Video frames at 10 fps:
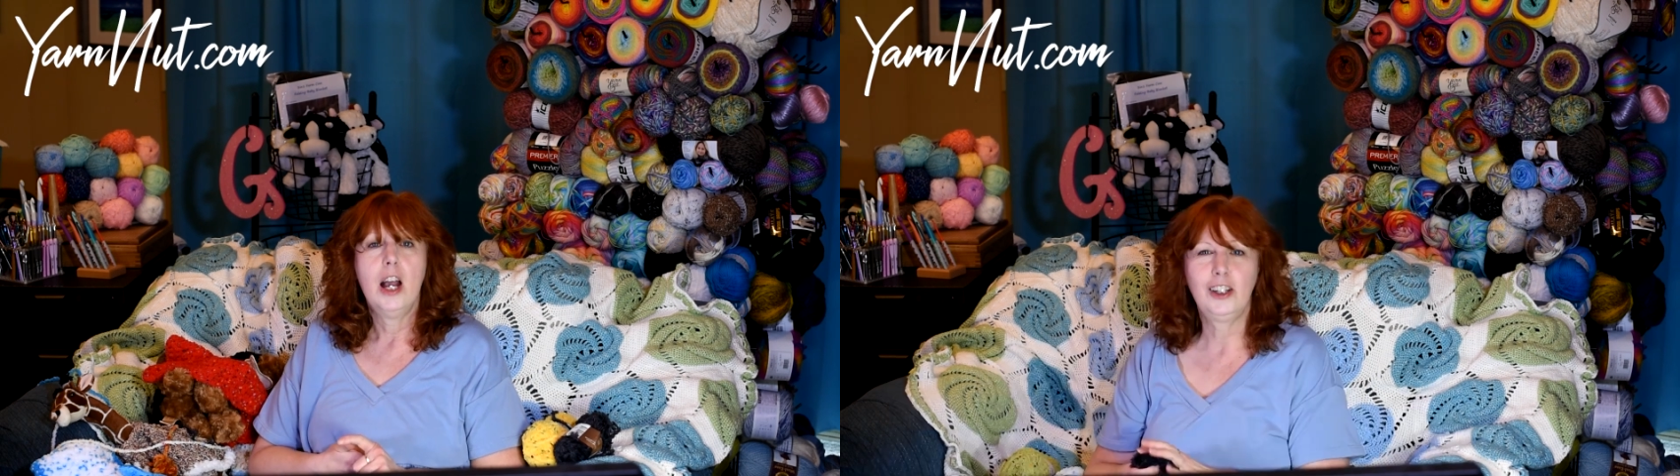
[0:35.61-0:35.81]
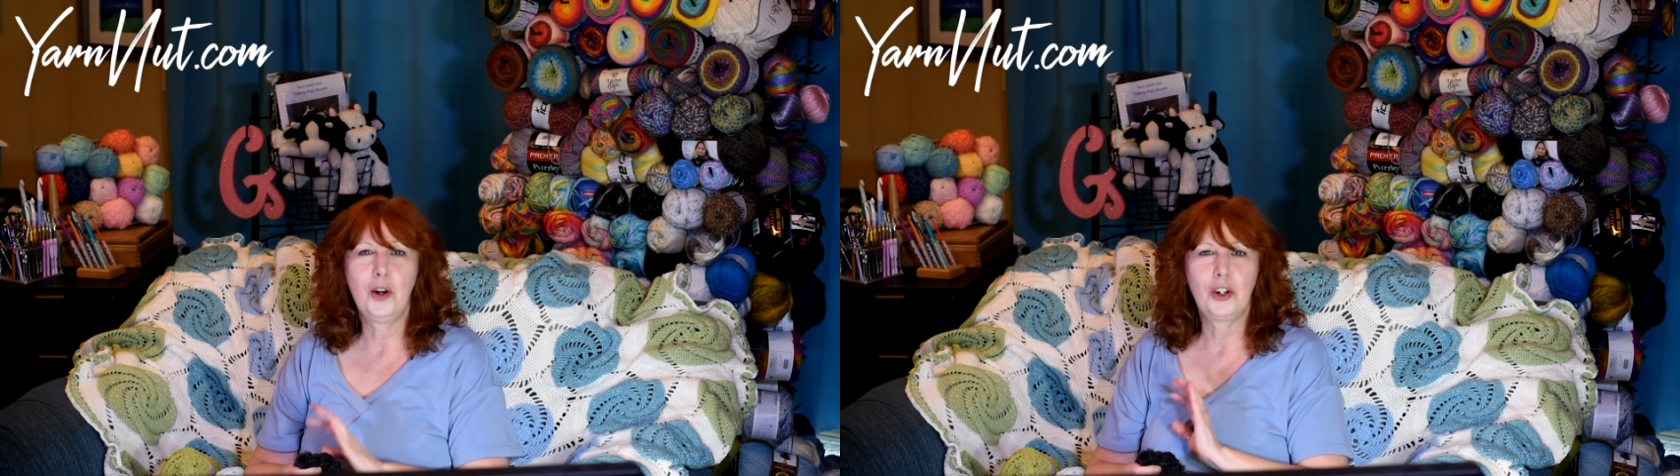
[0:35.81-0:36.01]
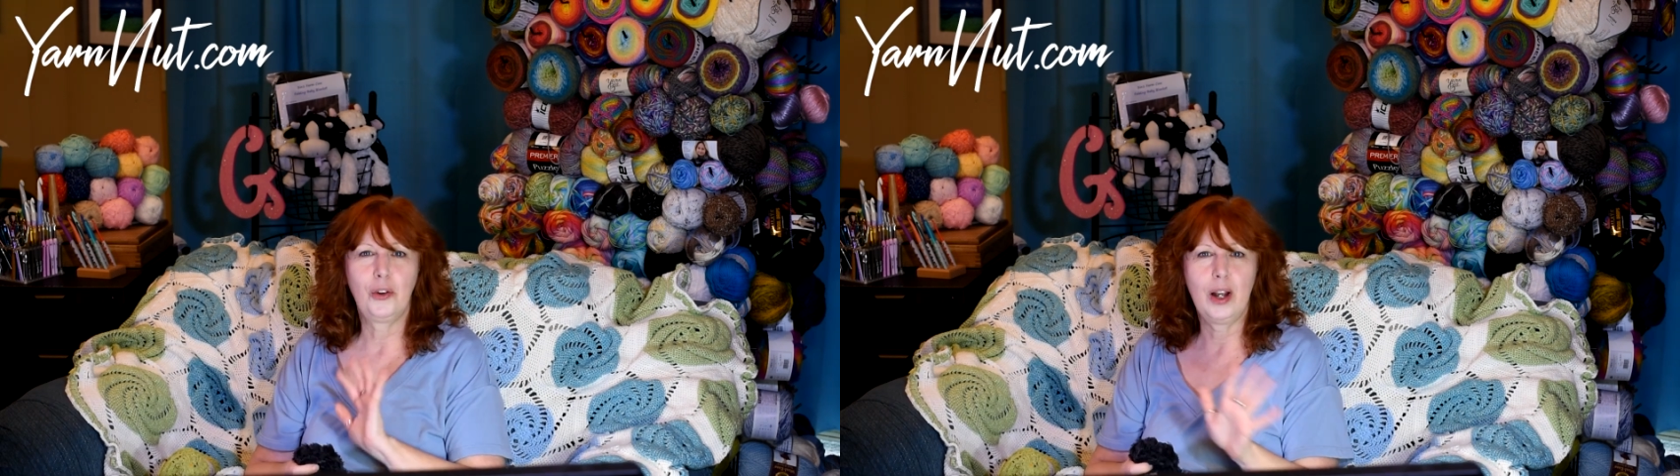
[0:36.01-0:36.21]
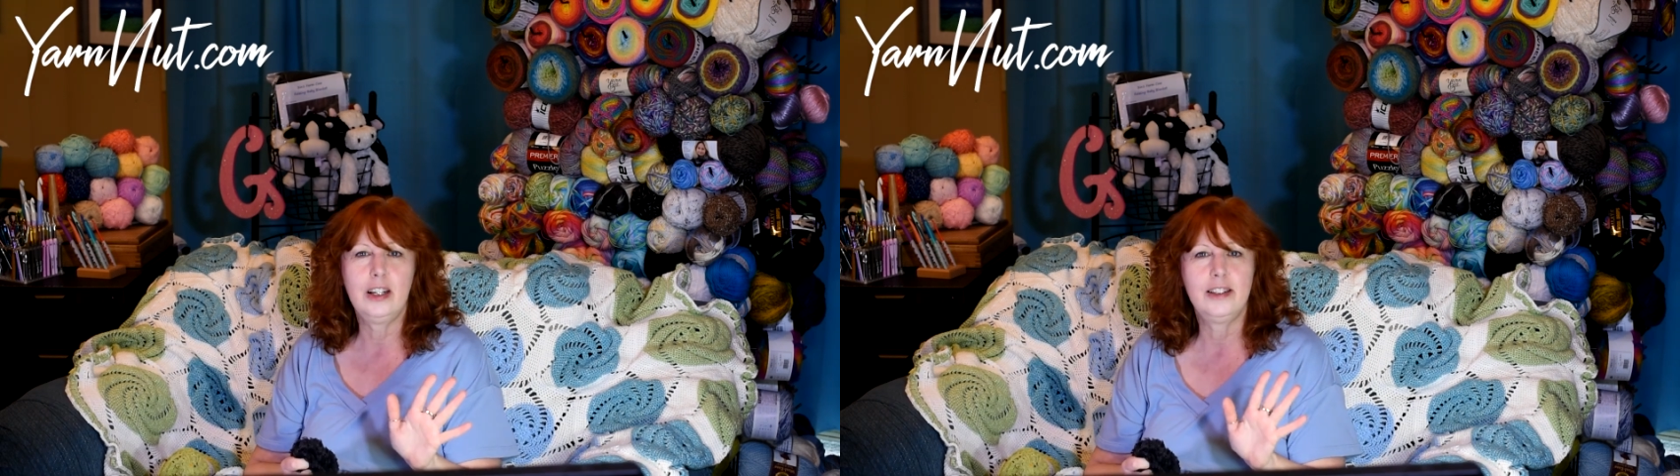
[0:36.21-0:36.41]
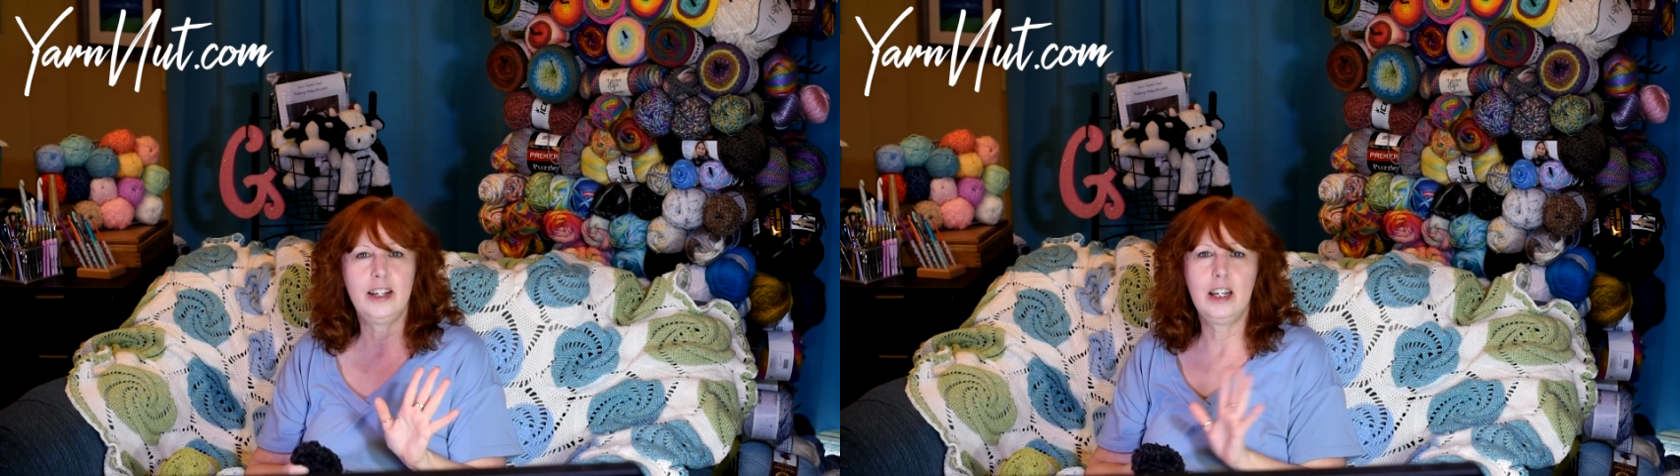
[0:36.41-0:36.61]
Hello to
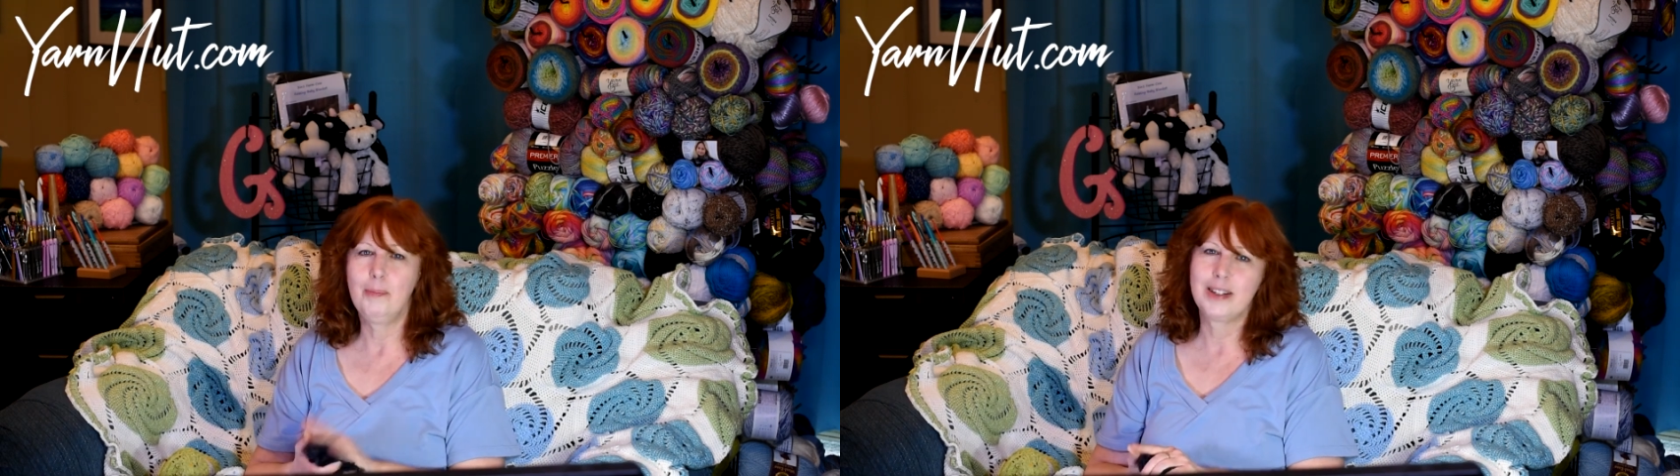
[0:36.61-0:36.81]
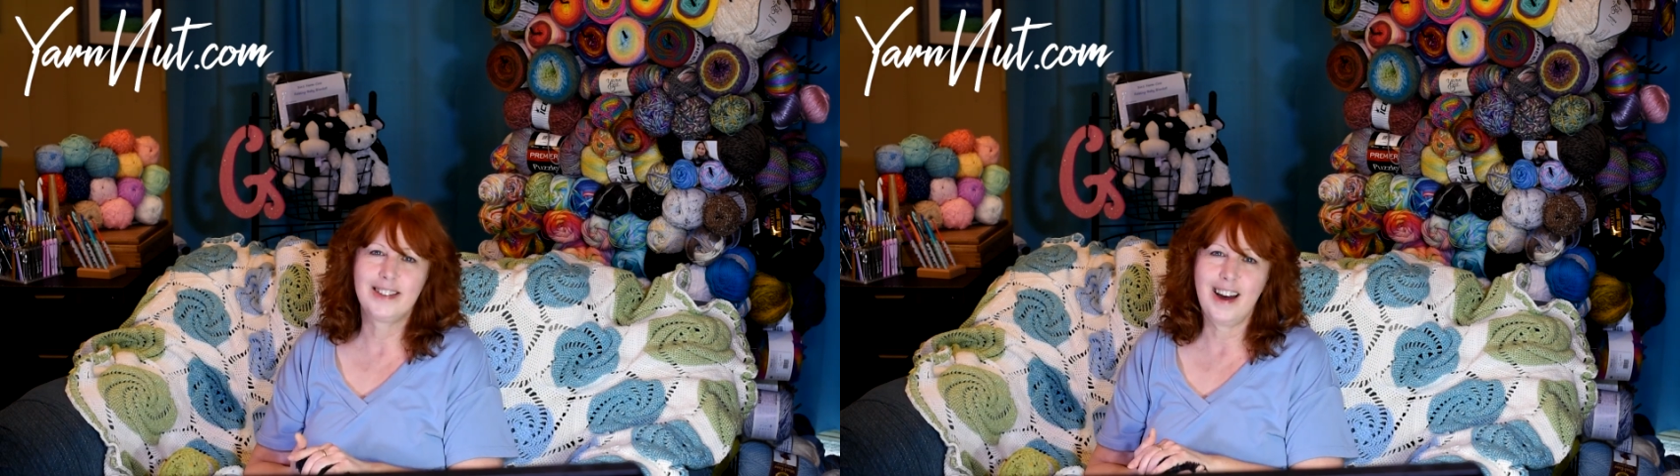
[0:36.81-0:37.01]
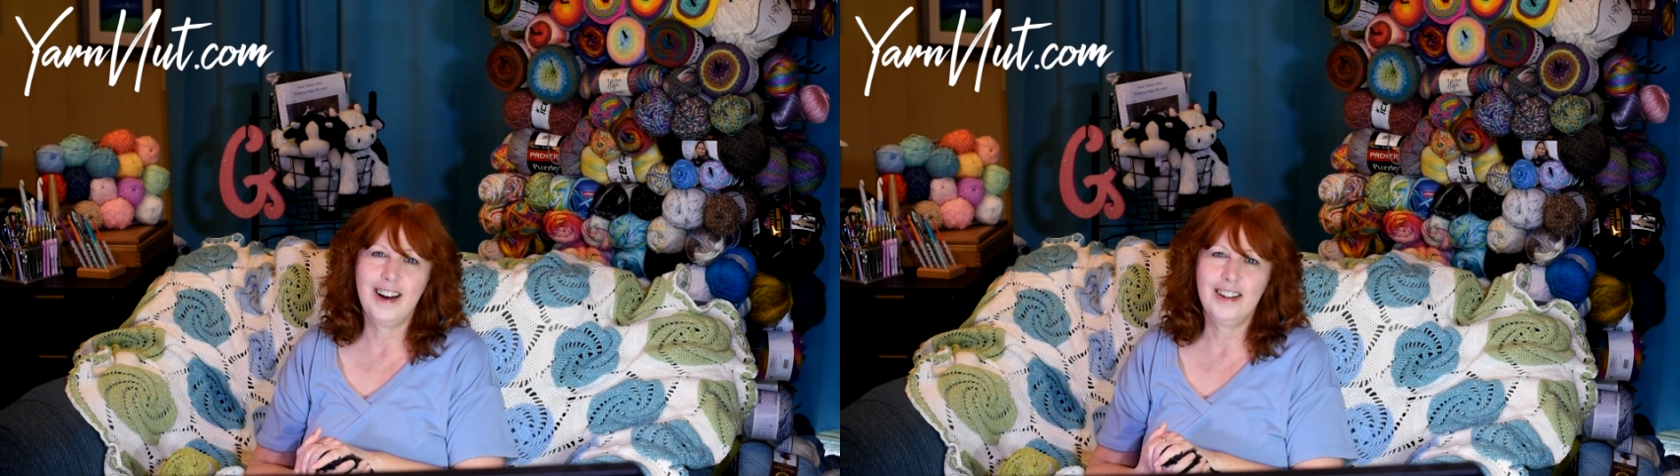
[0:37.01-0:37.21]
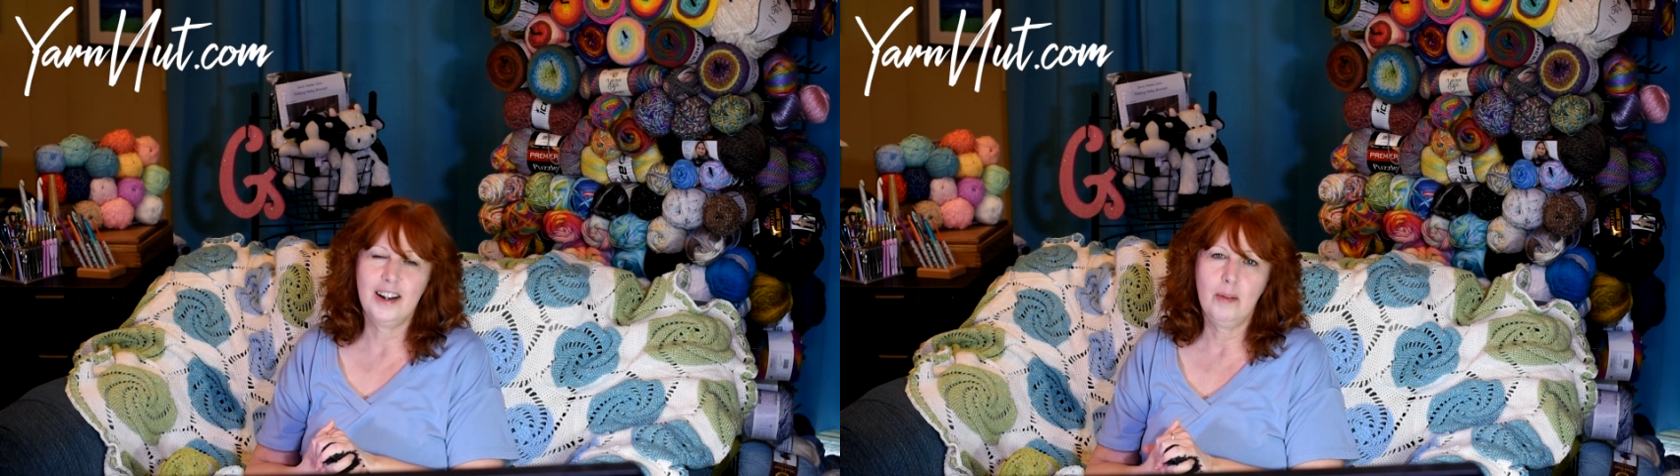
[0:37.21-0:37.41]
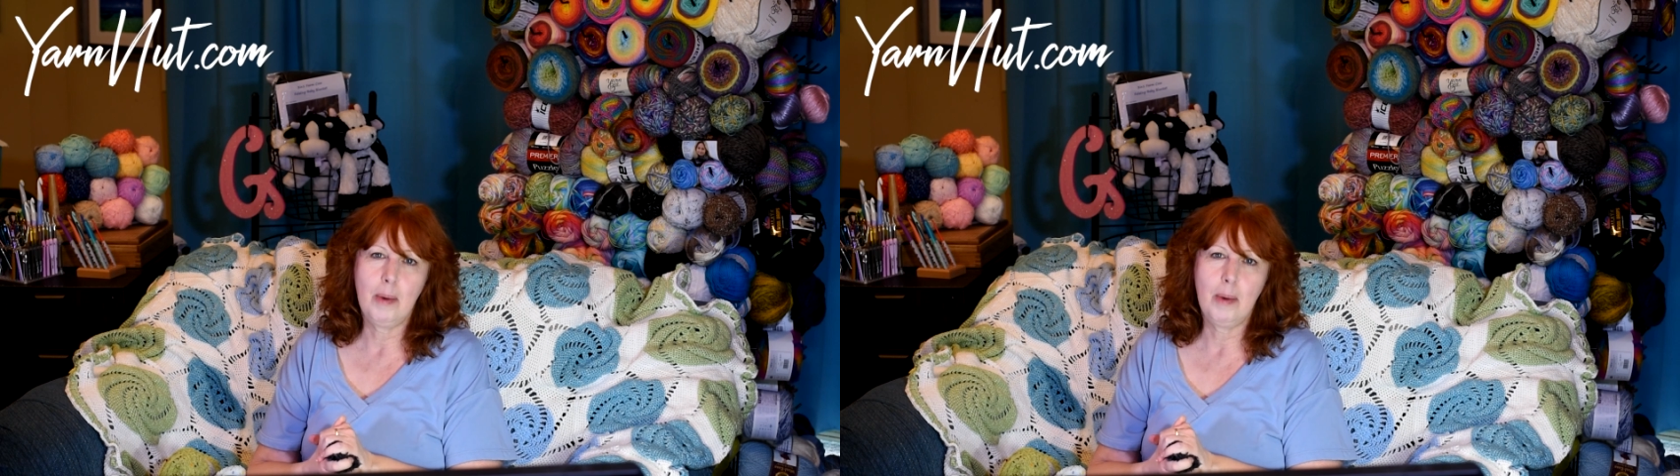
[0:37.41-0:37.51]
Granny D, Madonna,